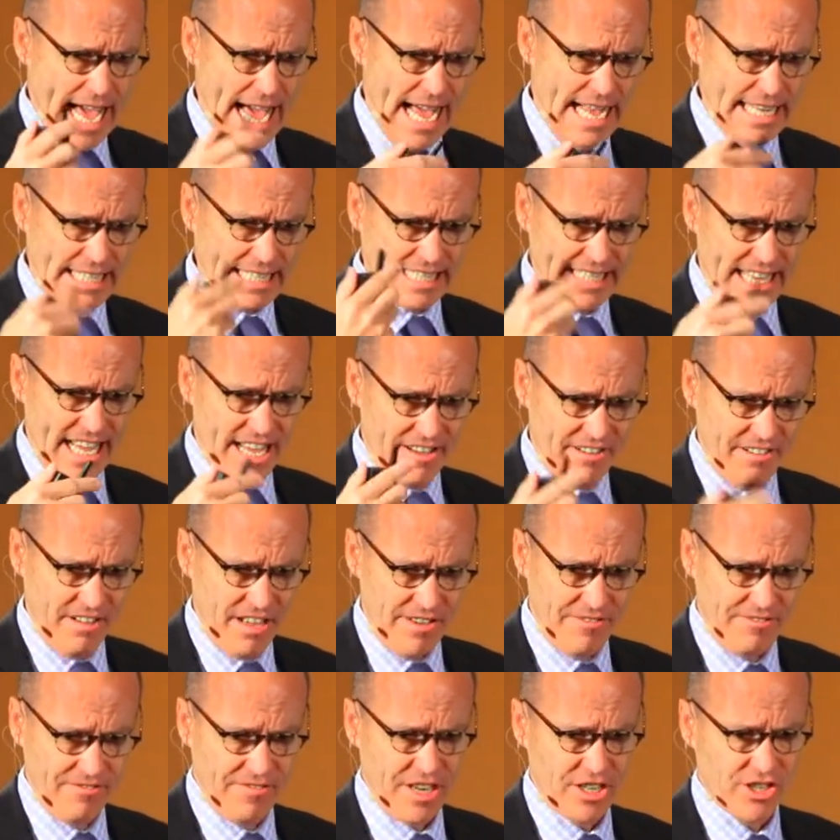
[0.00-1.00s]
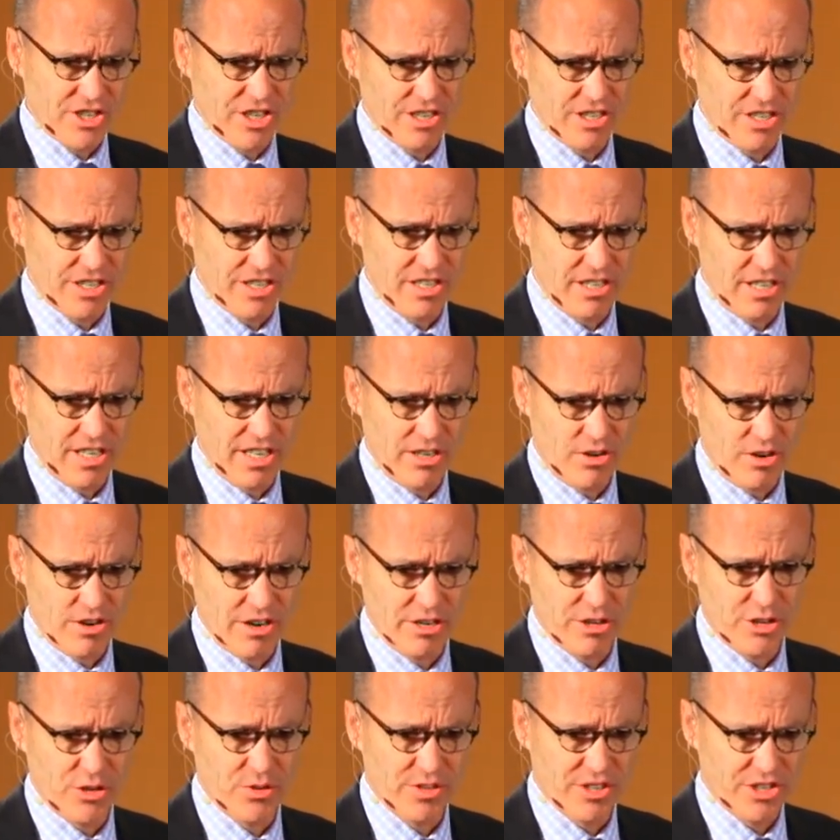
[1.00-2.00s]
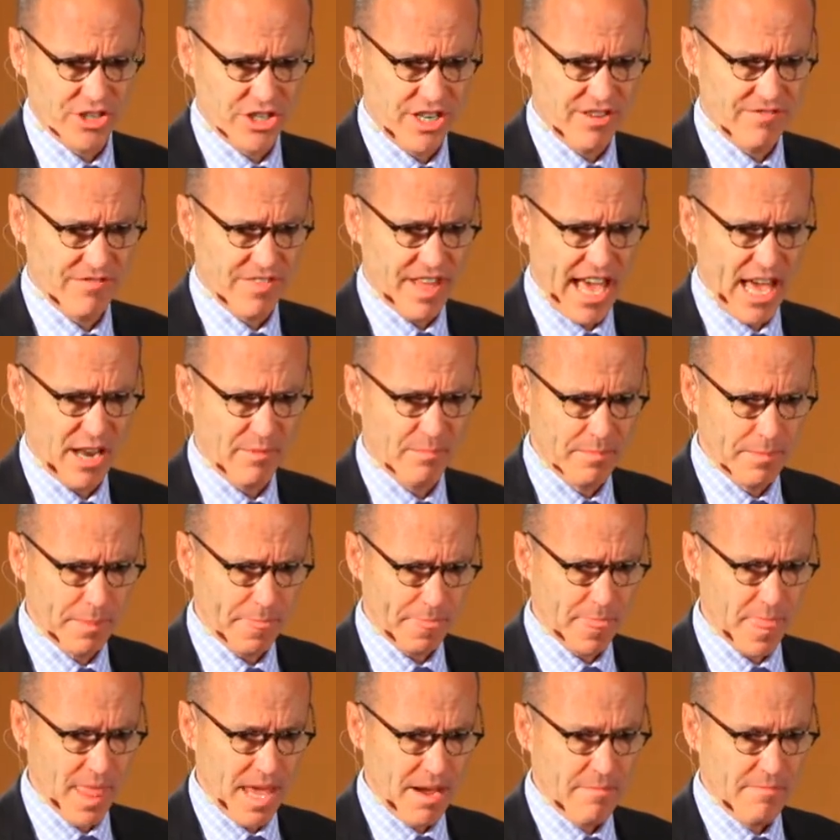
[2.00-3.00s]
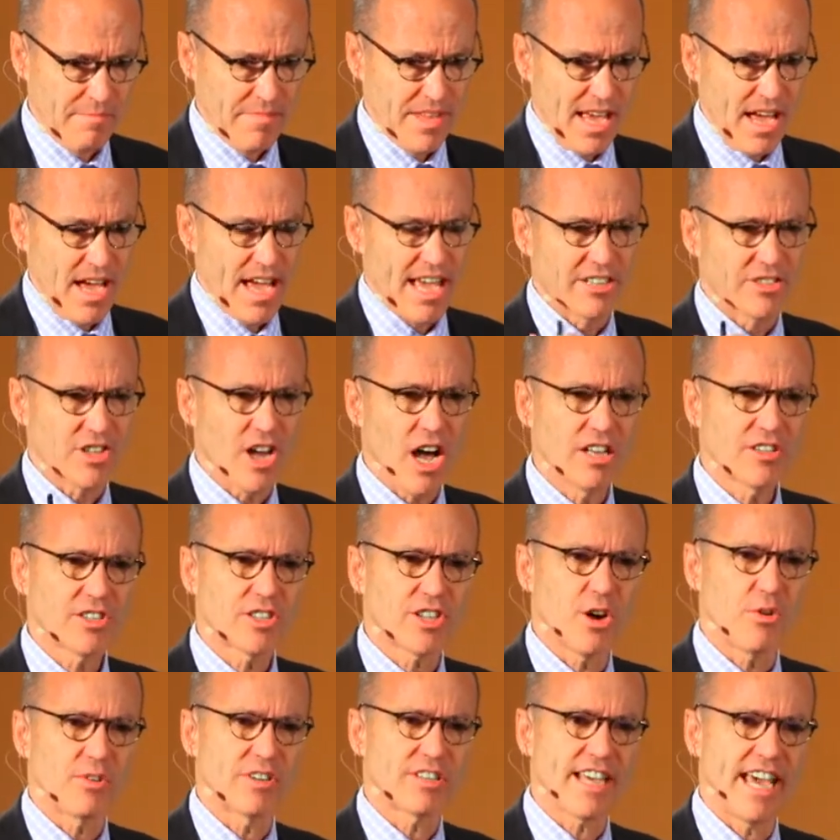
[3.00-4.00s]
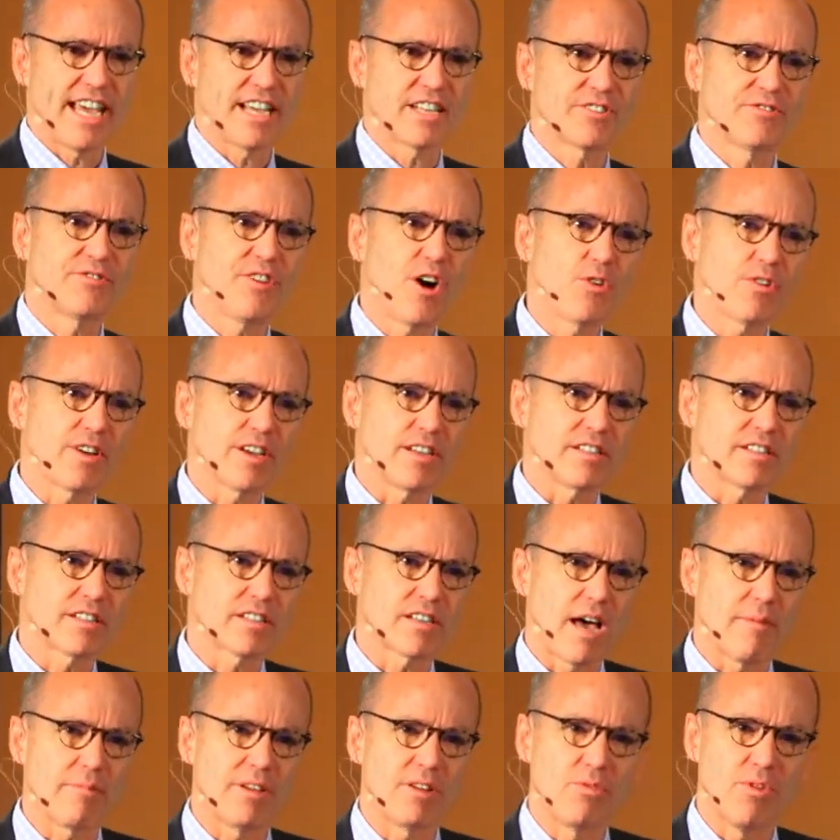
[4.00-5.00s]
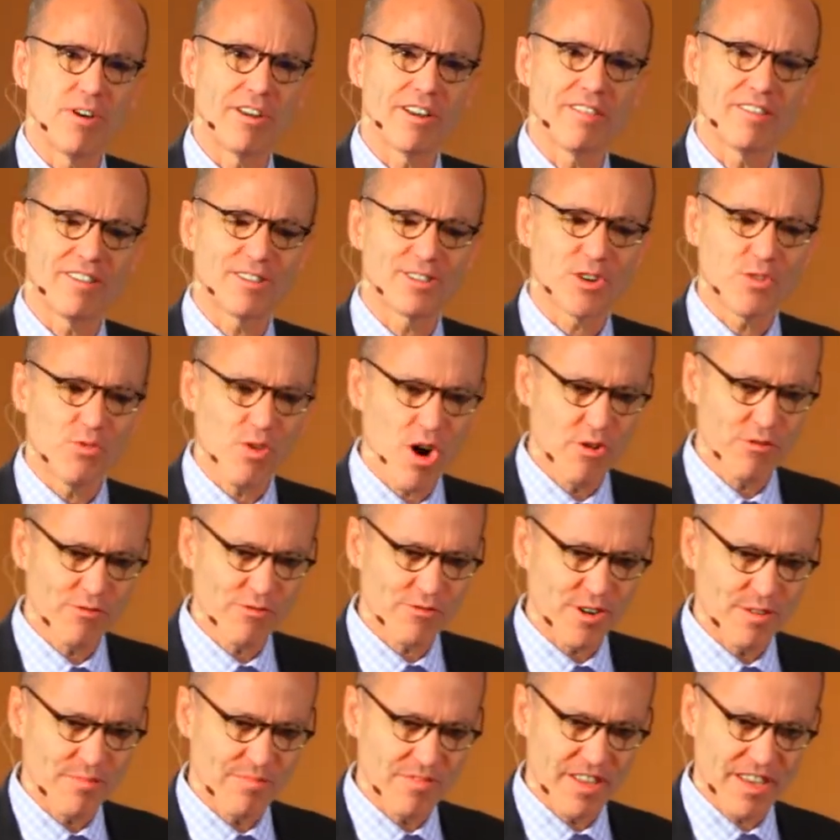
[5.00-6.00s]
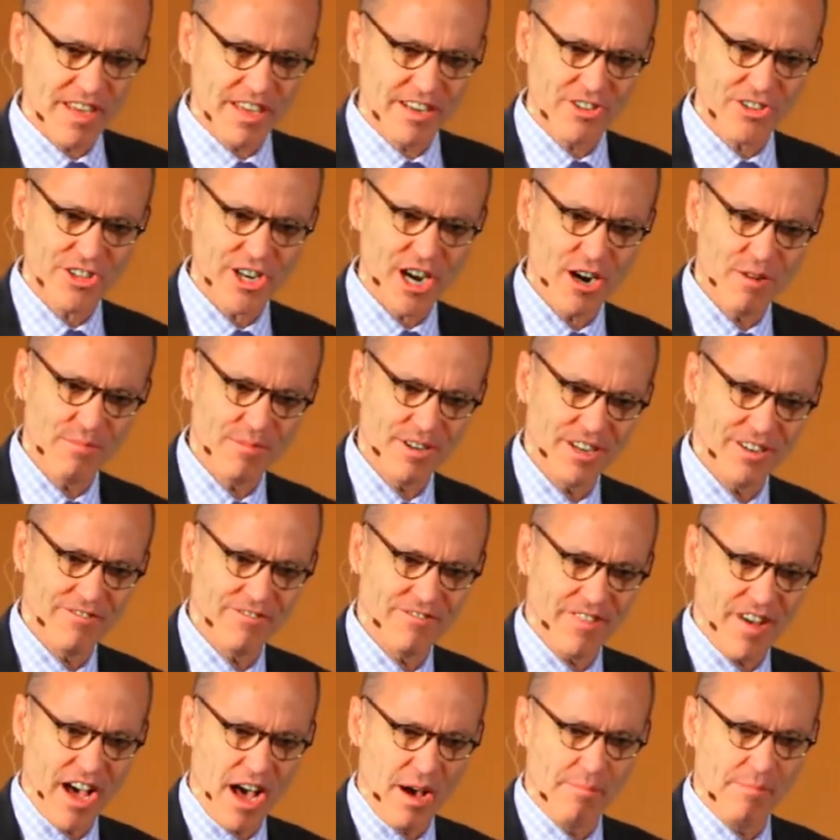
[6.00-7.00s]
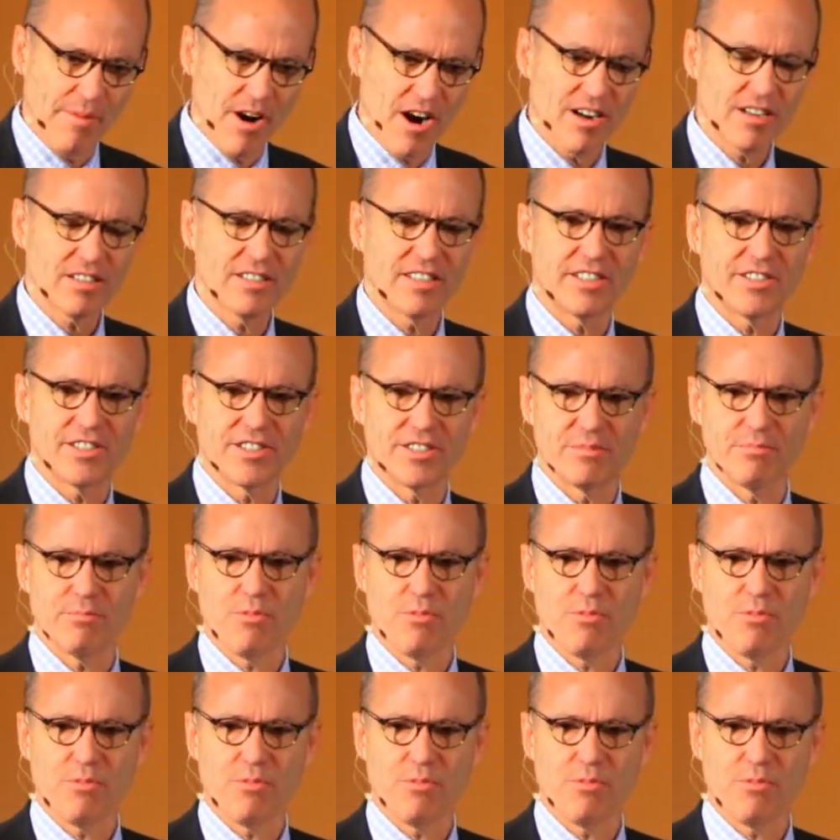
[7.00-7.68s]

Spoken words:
efficient in order to achieve that. It takes focus. I mean, this quote from the chairman of Barclays is